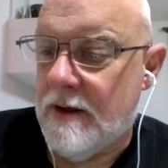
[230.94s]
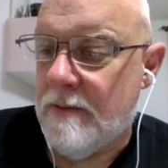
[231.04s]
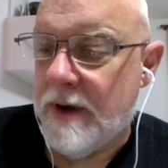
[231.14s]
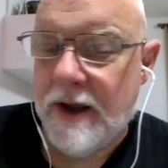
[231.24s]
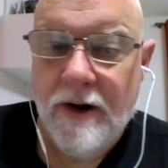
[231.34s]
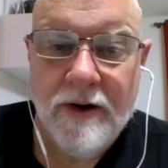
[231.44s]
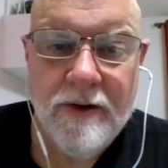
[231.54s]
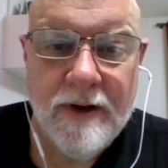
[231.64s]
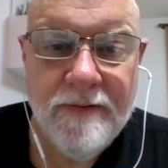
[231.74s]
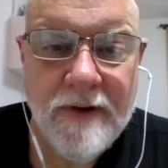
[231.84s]
by
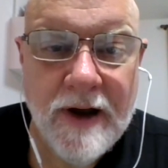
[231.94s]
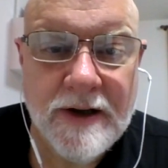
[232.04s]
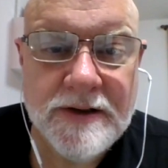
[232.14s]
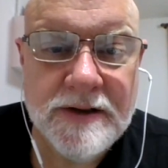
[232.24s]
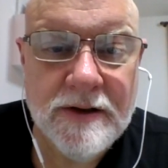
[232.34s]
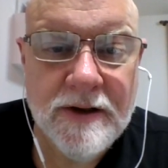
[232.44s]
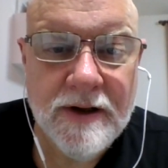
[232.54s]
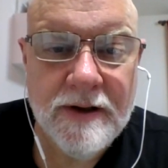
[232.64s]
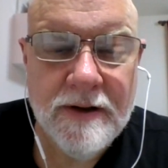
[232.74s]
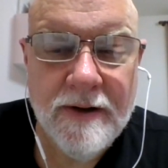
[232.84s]
Gardner F. Fox. Uh,
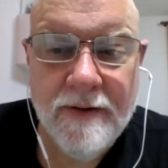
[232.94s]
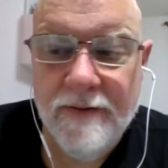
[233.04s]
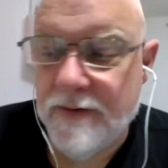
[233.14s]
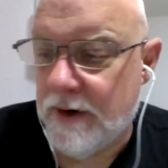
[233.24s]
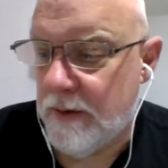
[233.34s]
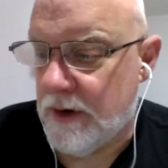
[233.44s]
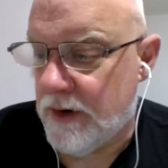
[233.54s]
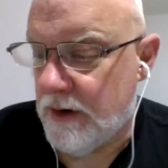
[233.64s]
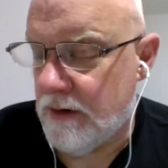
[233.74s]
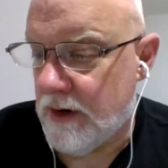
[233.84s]
very well
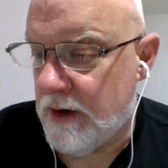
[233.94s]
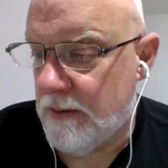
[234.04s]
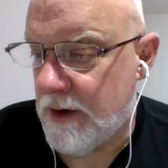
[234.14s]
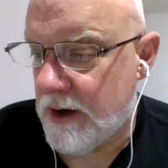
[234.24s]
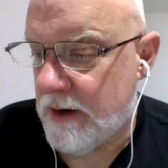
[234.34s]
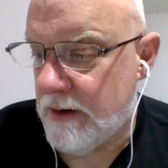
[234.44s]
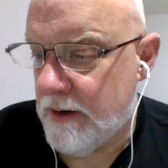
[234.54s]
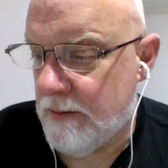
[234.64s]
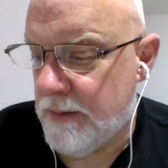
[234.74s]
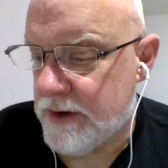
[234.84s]
known among
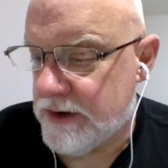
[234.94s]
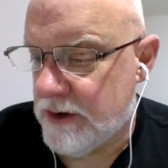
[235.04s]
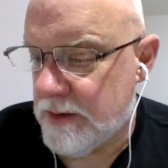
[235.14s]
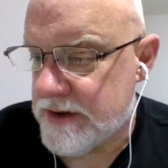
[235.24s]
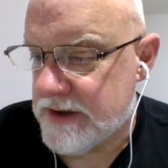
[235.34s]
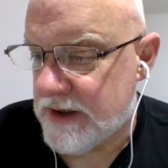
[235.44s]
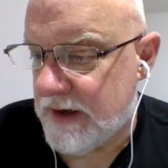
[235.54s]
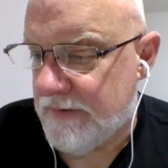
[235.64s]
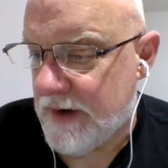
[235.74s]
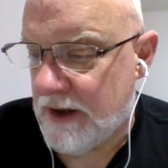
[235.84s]
booktubers that
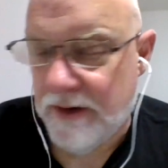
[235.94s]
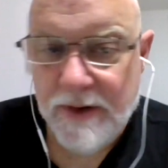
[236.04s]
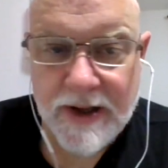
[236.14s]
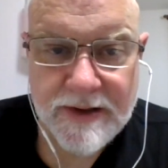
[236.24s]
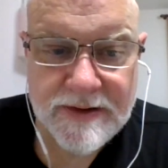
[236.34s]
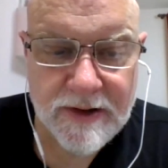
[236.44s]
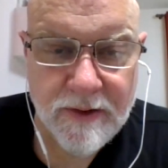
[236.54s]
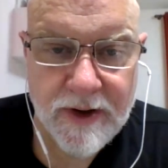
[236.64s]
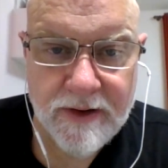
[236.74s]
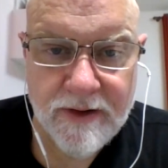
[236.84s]
I follow as the
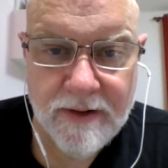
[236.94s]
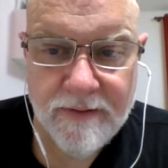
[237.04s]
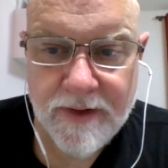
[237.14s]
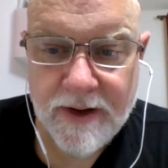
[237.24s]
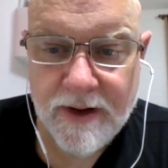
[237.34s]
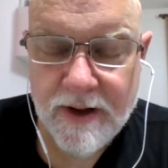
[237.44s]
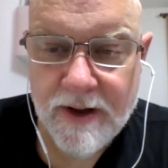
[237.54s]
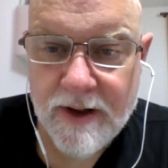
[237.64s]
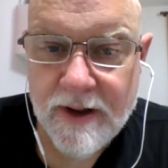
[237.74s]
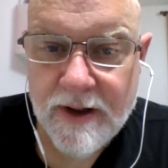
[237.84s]
creator of the,
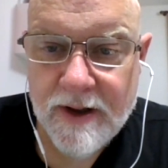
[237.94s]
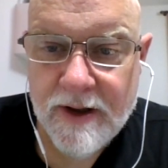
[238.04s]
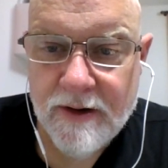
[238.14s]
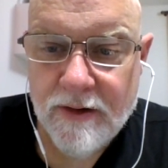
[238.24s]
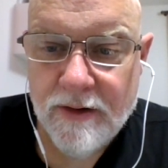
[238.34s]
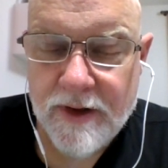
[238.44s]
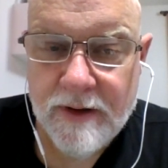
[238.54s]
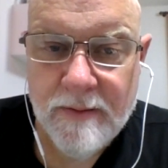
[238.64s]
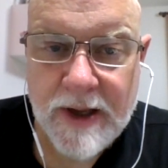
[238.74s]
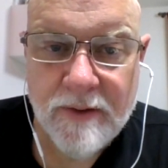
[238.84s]
or
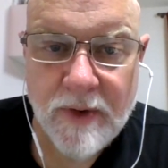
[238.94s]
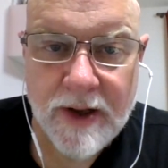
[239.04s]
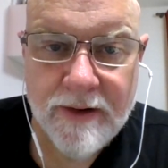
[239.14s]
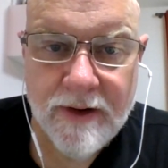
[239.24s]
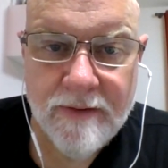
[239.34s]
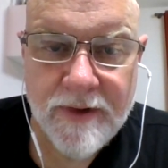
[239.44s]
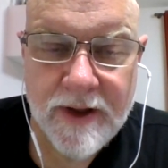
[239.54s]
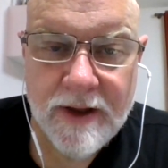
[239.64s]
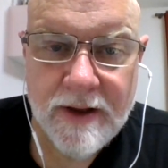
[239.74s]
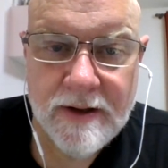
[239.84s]
the main writer of
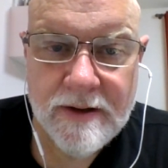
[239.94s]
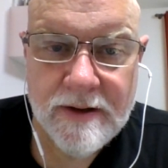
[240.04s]
the